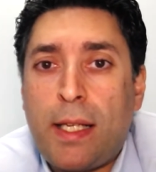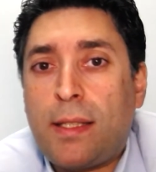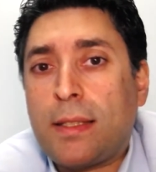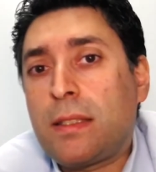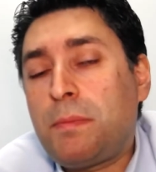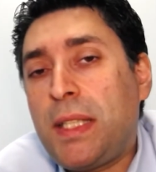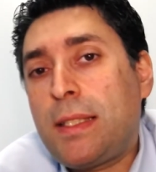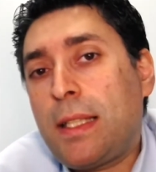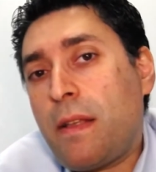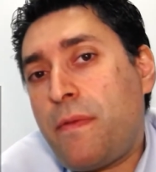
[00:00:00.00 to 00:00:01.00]
It doesn't mean
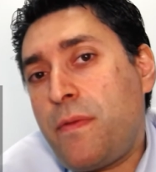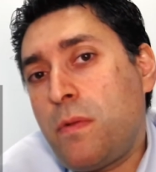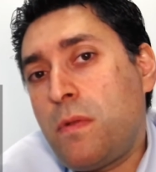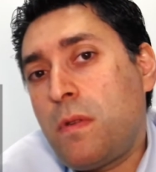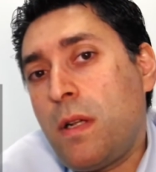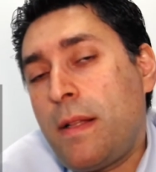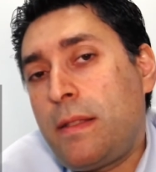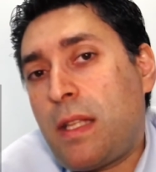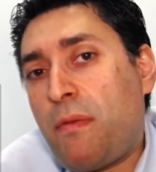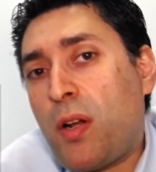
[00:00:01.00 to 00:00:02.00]
that if you
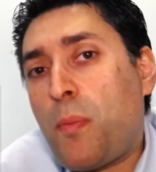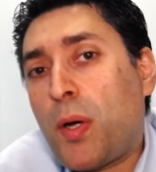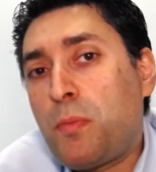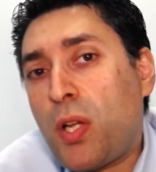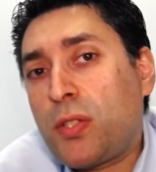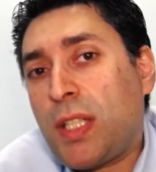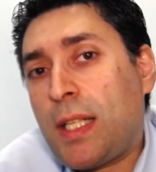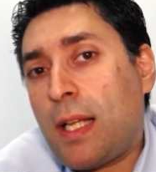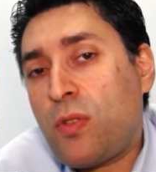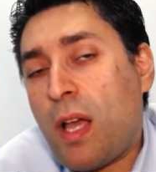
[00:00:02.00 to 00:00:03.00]
develop on
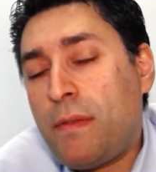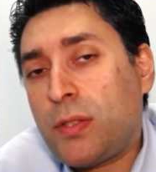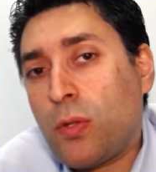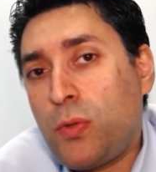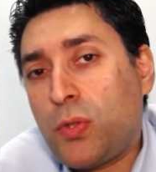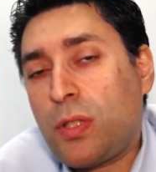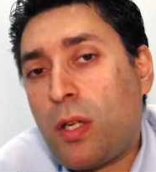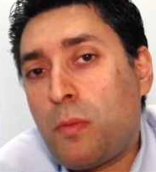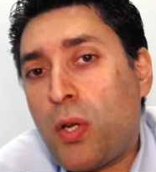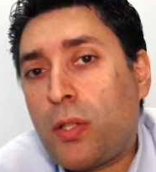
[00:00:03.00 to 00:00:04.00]
blockchain and you have a solution
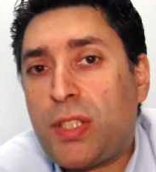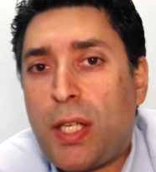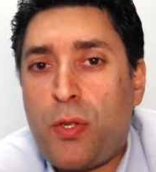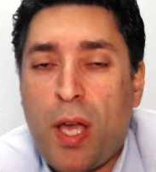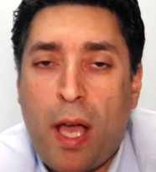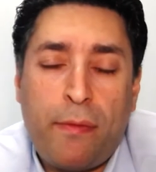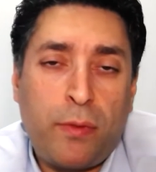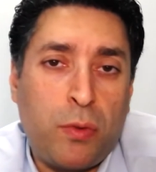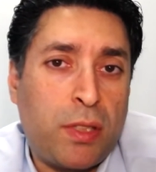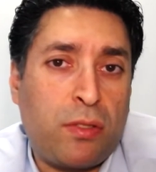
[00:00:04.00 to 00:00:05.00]
on blockchain, you have
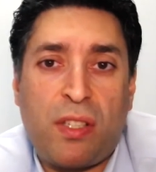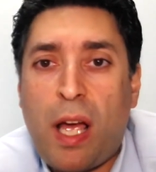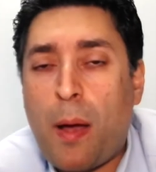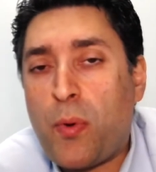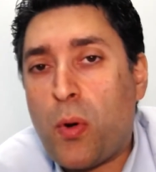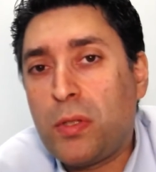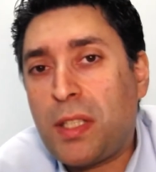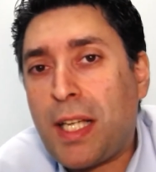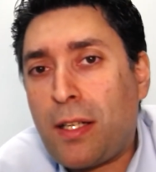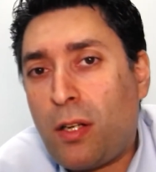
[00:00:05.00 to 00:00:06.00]
to scrap all
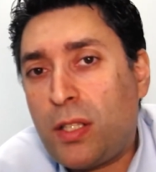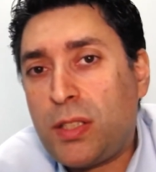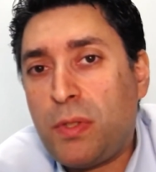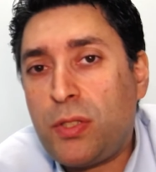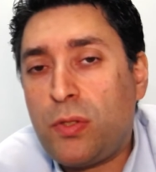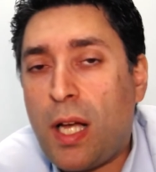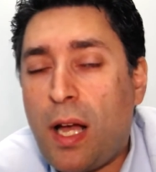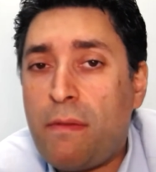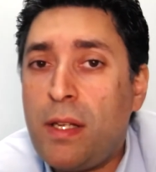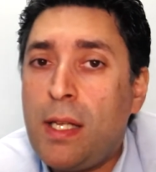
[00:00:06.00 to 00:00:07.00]
the technology which you
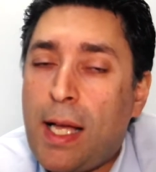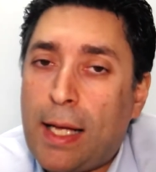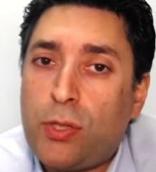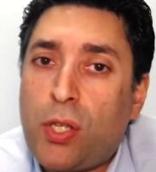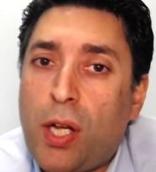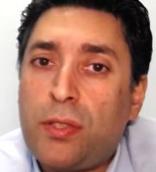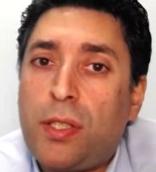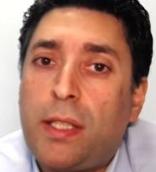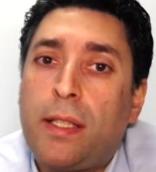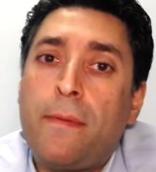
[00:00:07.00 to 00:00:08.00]
have. At the
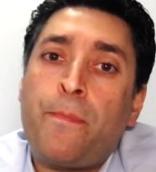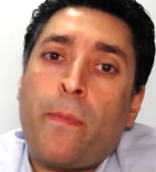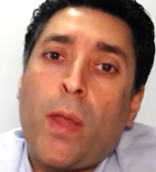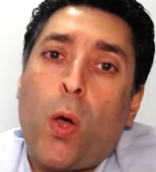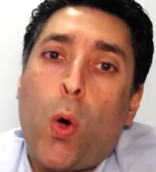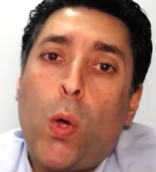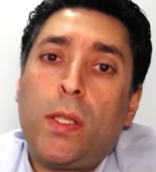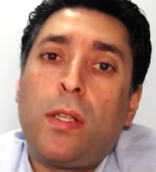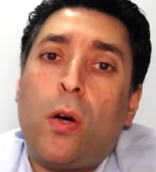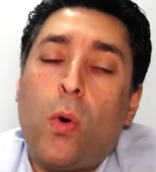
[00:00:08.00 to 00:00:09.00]
contrary,
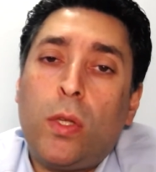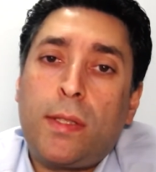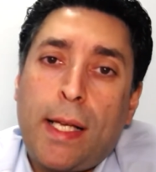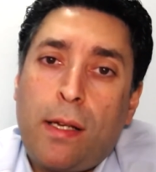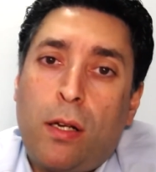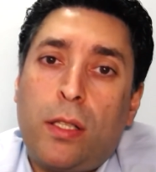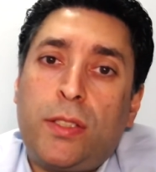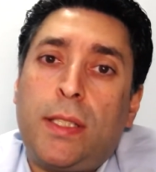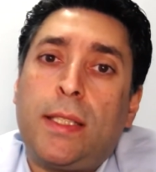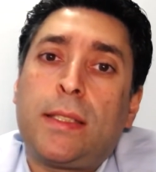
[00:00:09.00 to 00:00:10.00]
all the old
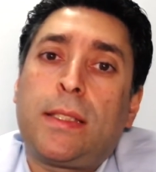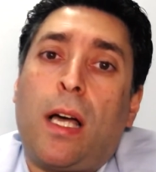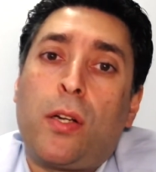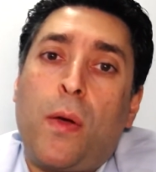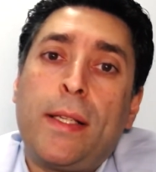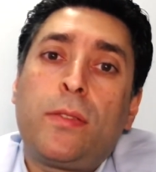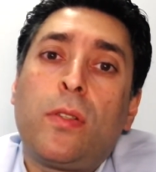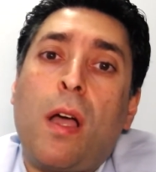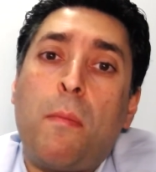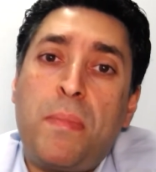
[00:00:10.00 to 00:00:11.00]
technologies are going to
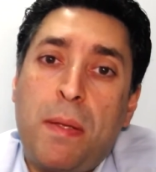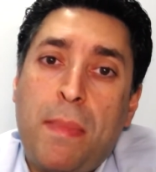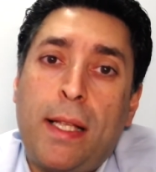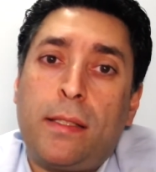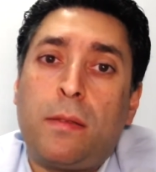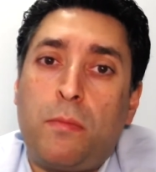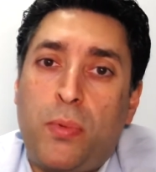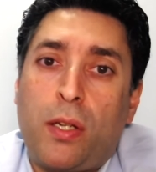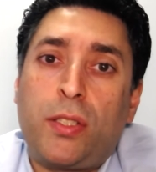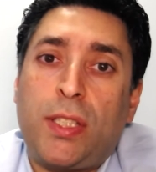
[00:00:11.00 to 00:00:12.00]
complement
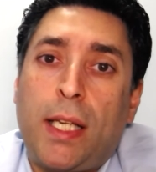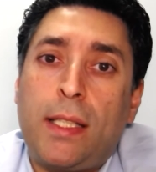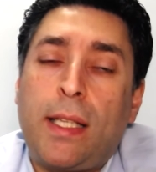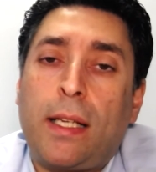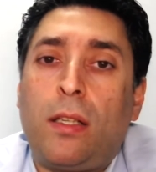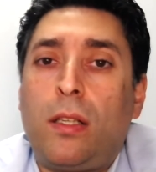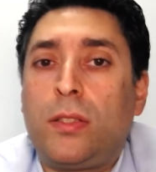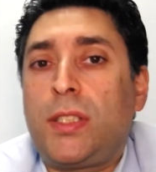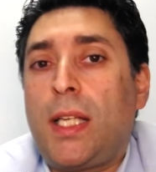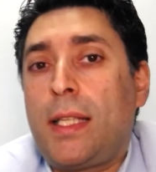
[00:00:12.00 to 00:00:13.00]
blockchain
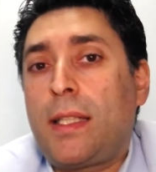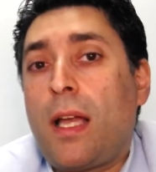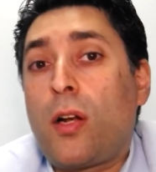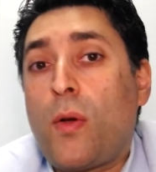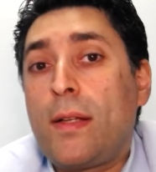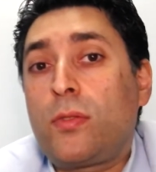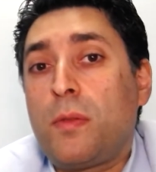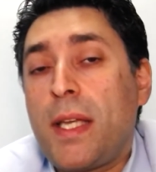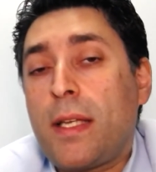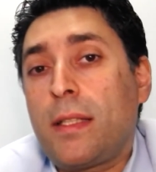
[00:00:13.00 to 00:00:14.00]
technology and they are going to
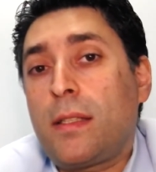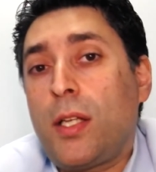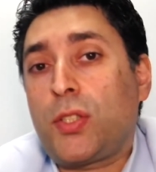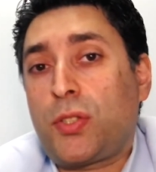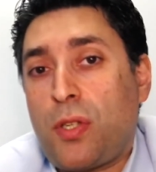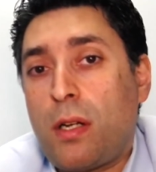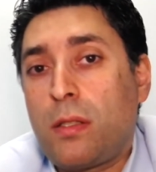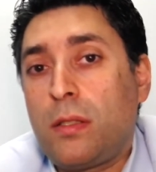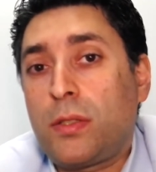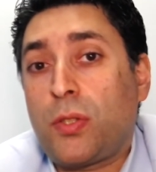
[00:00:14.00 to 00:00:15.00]
make it a
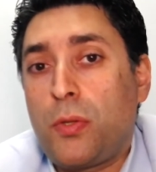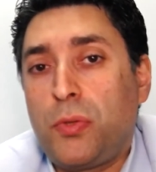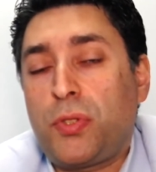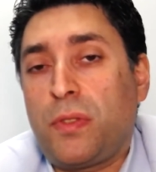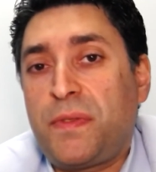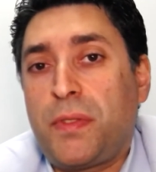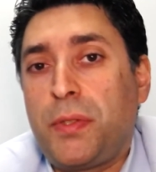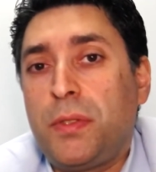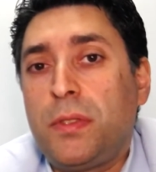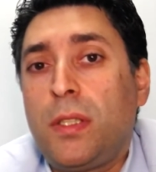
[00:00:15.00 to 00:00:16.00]
stronger solution for
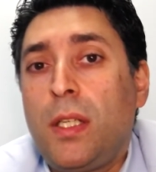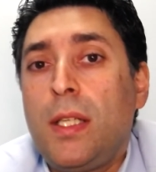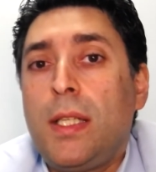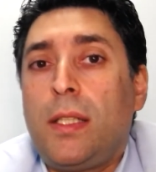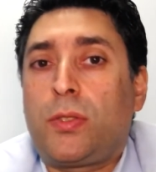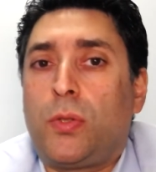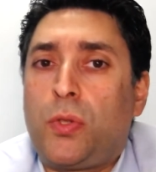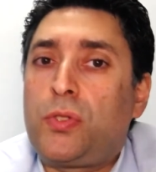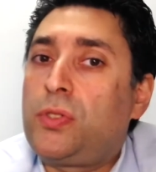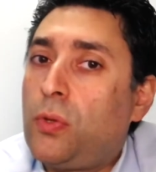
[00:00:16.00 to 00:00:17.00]
you. So
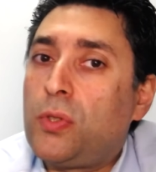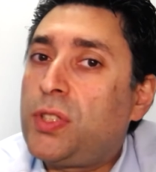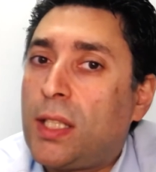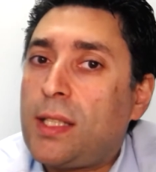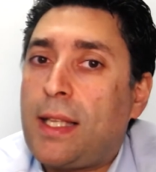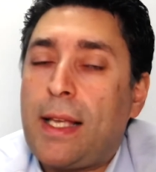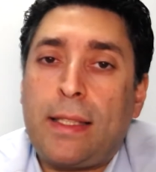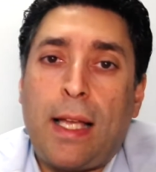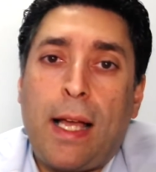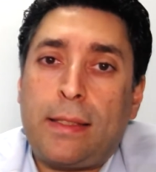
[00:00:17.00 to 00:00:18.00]
don't just think
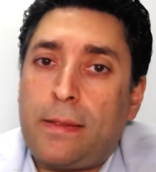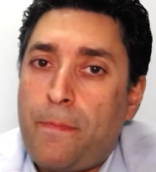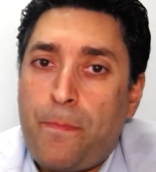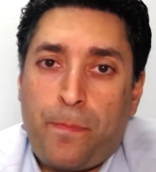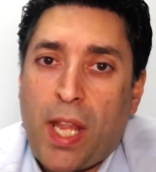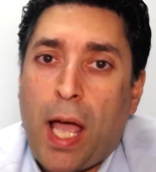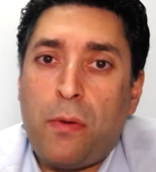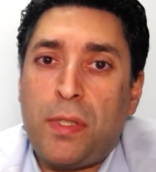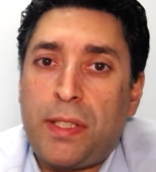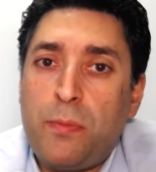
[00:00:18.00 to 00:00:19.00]
that I
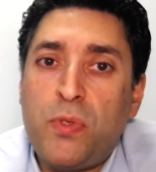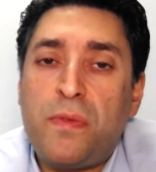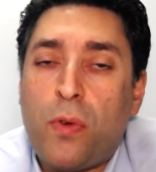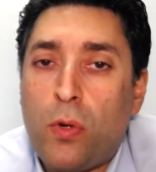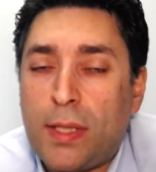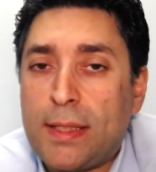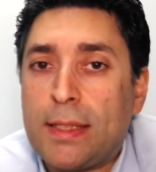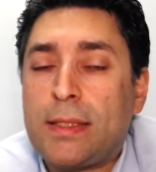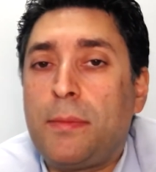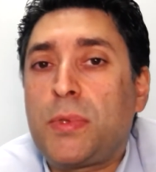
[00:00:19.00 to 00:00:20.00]
will remove all the
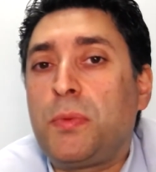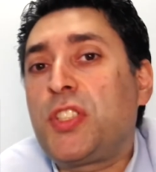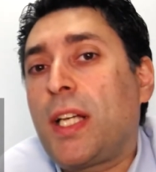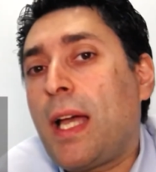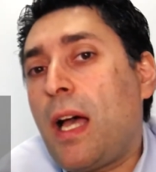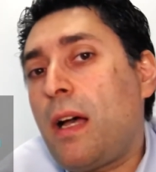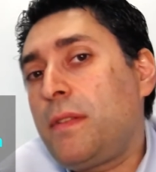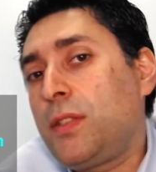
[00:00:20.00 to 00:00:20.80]
systems which I have.